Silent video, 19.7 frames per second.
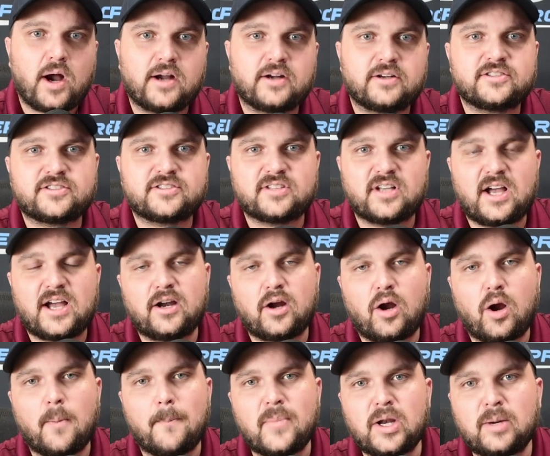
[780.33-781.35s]
to sign
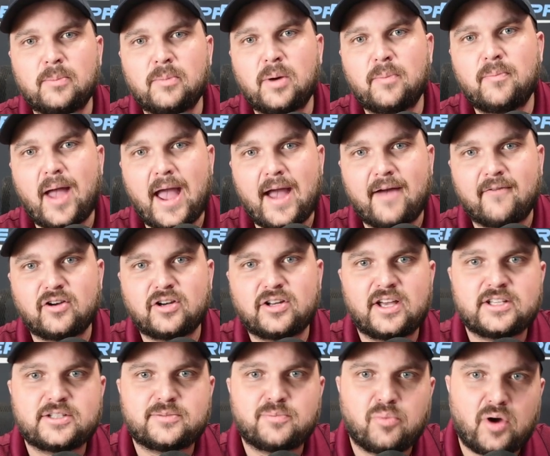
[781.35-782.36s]
our minimum
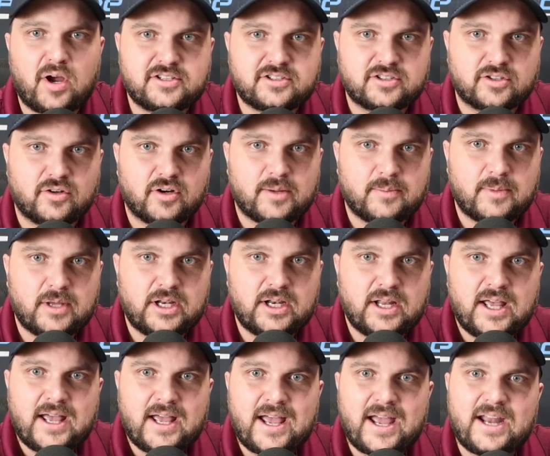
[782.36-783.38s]
advertised price agreement,
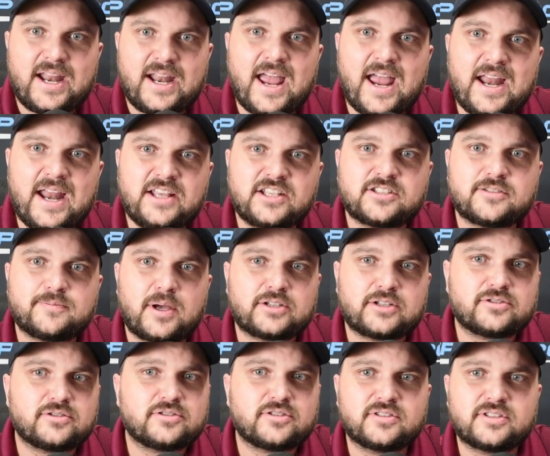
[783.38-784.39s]
and any
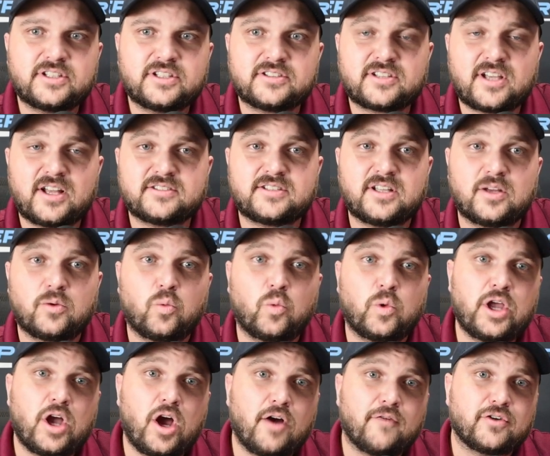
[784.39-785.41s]
specials or discounts that
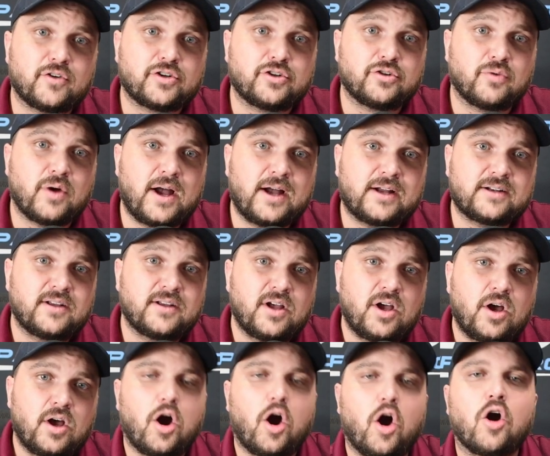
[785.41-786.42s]
we offer direct
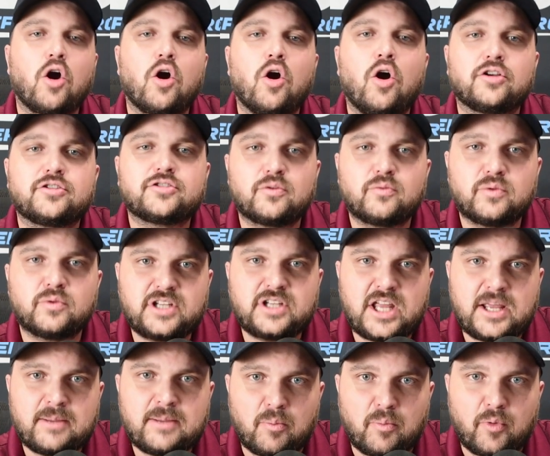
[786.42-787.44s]
are also
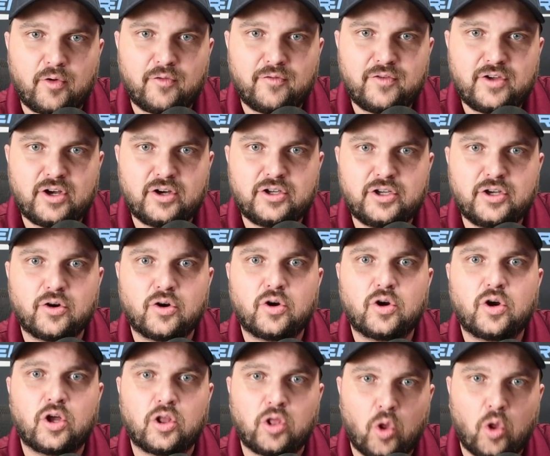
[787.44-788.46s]
redeemable via your
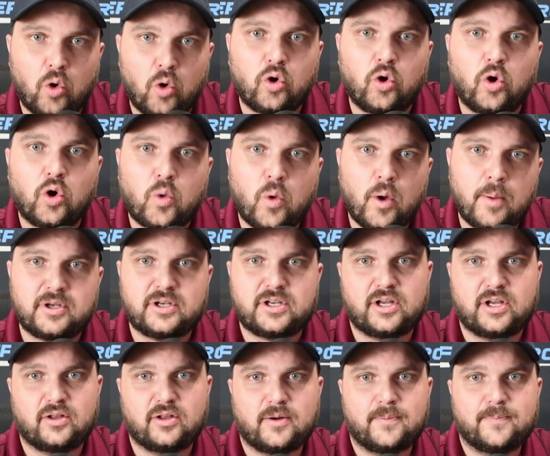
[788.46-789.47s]
local equipment
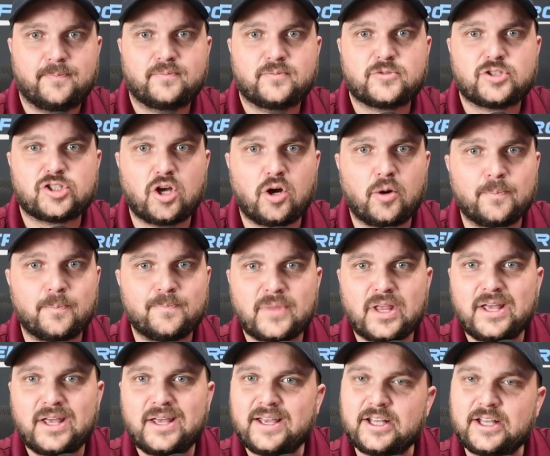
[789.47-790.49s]
dealer. So
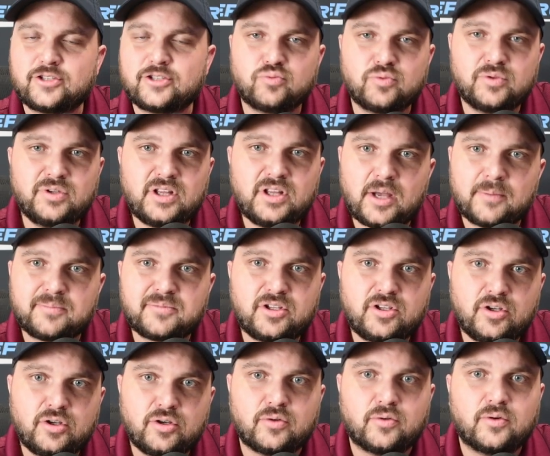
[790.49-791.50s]
it's really up to
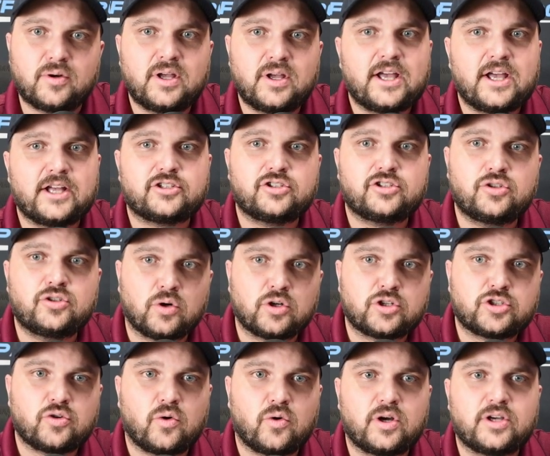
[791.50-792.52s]
you. It's your
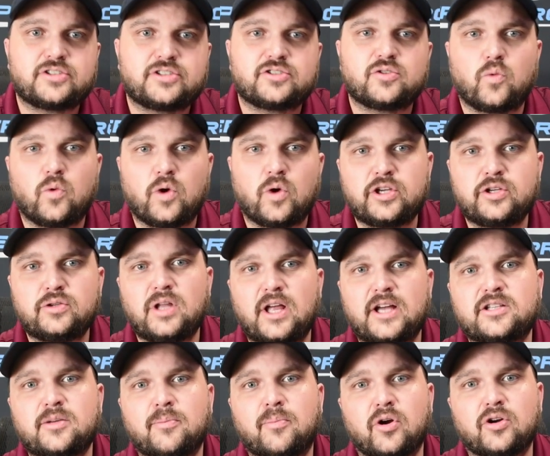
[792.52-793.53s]
choice where you'd like
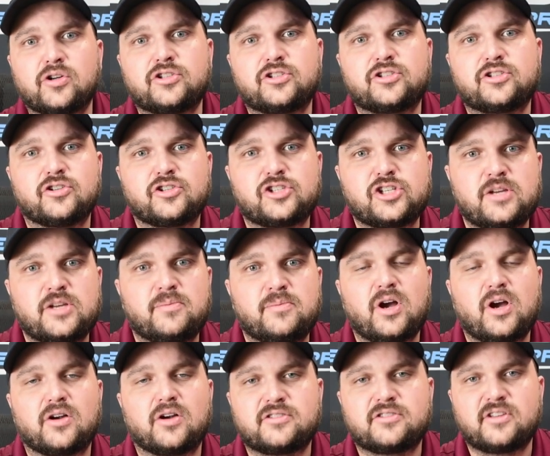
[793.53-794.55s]
to purchase your
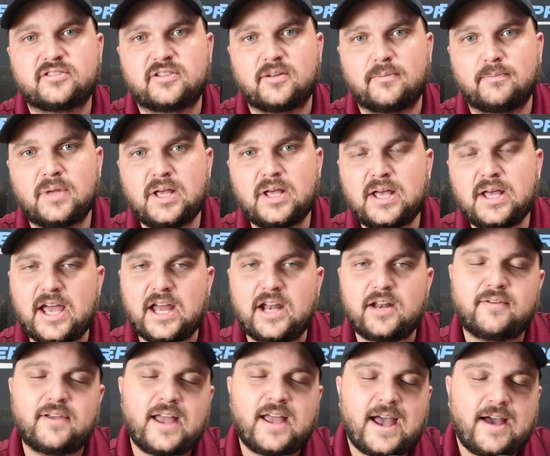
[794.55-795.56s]
GPR system. And if
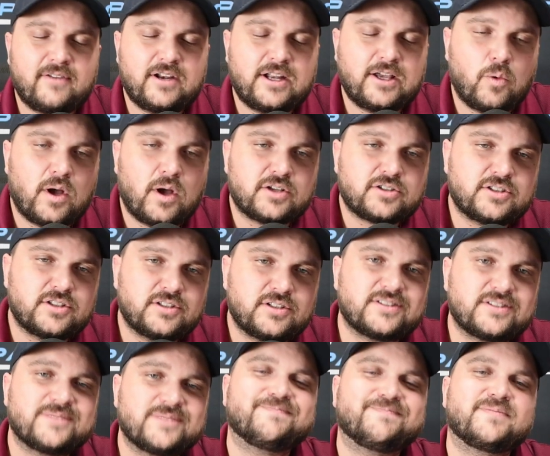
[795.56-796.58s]
you have any questions,
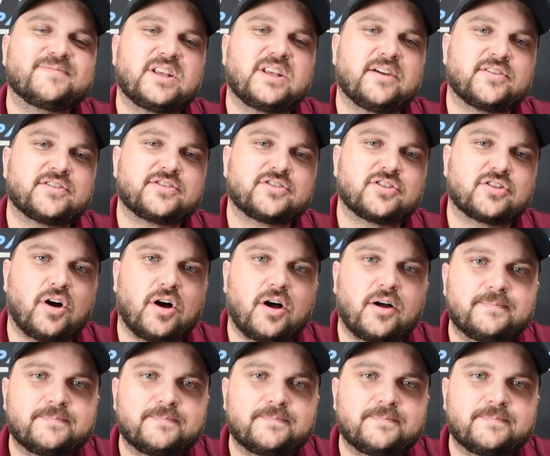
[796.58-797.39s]
give us a call.